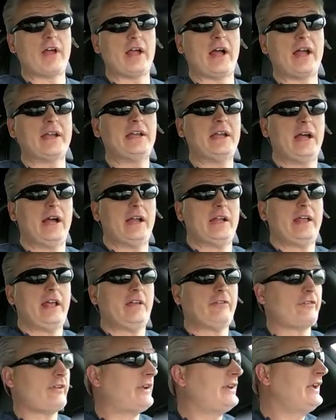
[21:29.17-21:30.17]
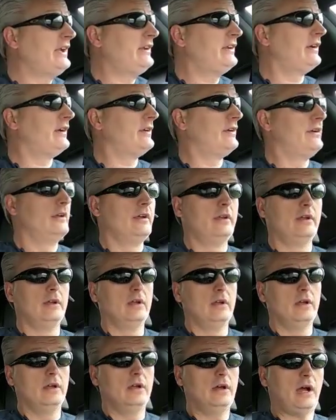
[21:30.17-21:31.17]
I, I, I guess I need to
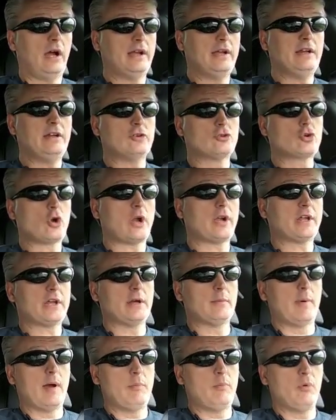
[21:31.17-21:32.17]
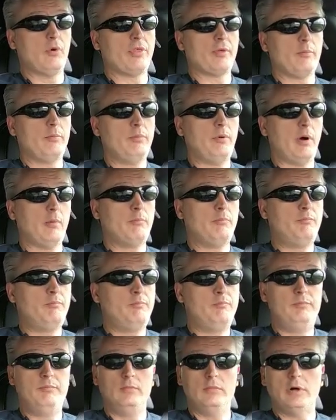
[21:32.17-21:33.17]
I need to try to come up with a,
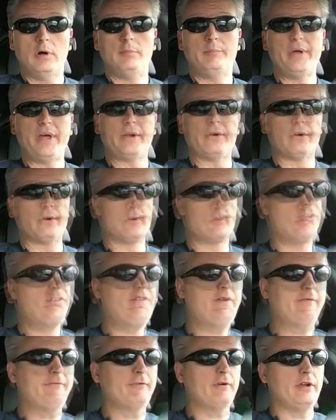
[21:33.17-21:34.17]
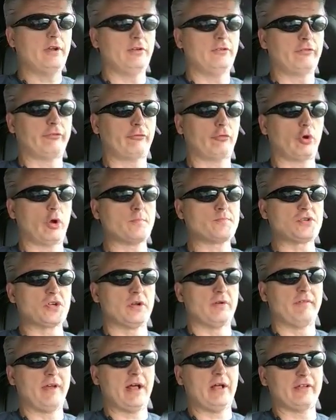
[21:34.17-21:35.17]
a, a better and different description
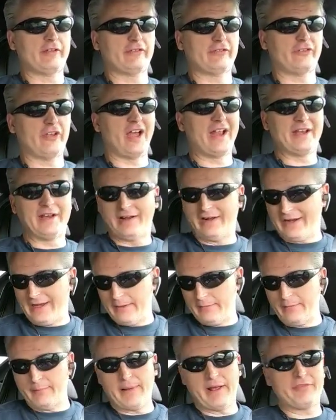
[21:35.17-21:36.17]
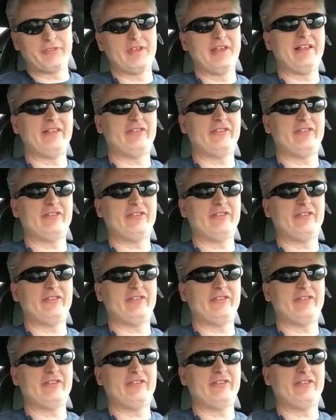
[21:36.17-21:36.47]
of how excited I am about